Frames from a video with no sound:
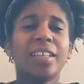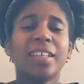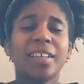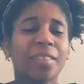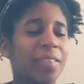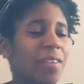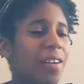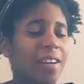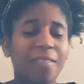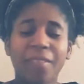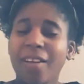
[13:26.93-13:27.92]

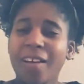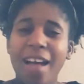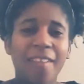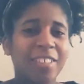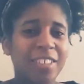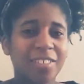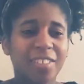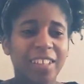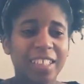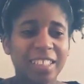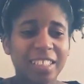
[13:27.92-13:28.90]
We all have
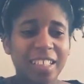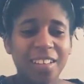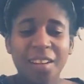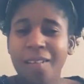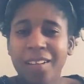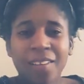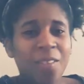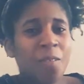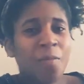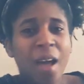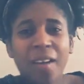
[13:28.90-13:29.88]
stories, and I'm not going to go
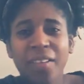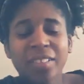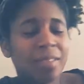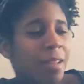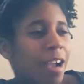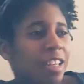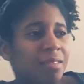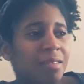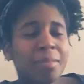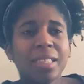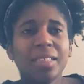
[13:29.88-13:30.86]
backwards. I'm not going to be
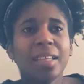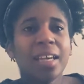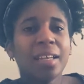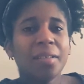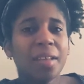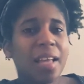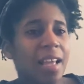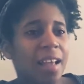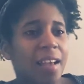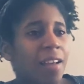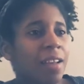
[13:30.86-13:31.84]
misled
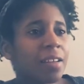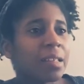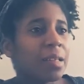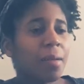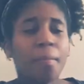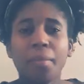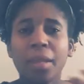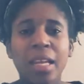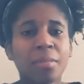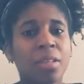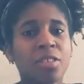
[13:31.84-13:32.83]
on
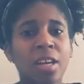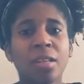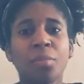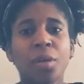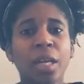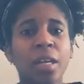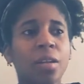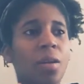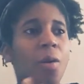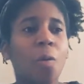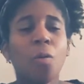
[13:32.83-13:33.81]
enemy trying to bring in
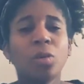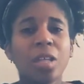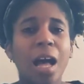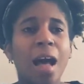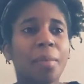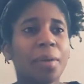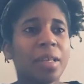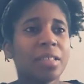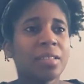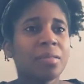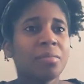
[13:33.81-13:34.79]
old
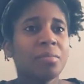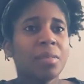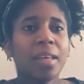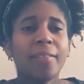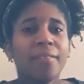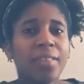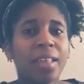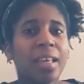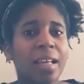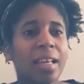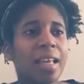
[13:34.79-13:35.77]
topics and me
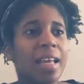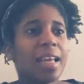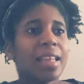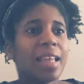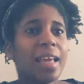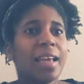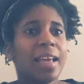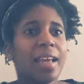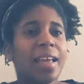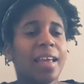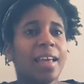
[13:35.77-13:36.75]
feeling like
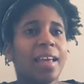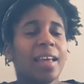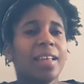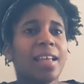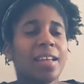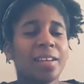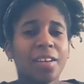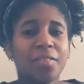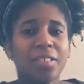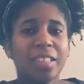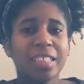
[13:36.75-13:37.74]
that
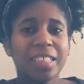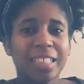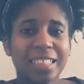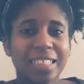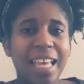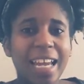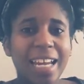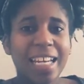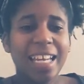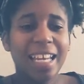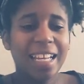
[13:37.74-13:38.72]
nervousness and
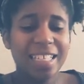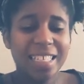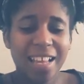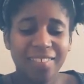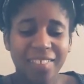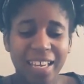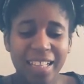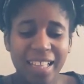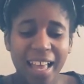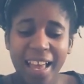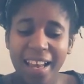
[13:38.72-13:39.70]
anxiety and stuff like
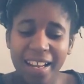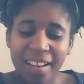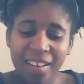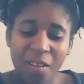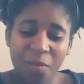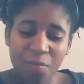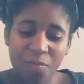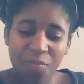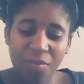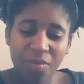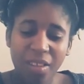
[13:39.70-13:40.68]
that. You know,
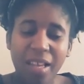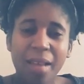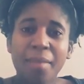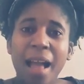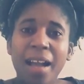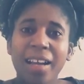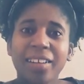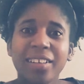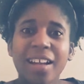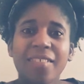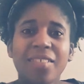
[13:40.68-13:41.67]
feeling I'm not good
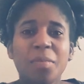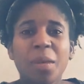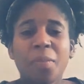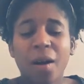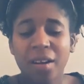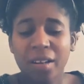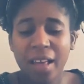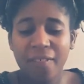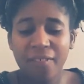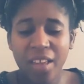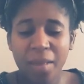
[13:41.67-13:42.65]
enough to be part of that
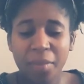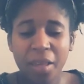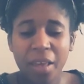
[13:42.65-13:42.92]
family.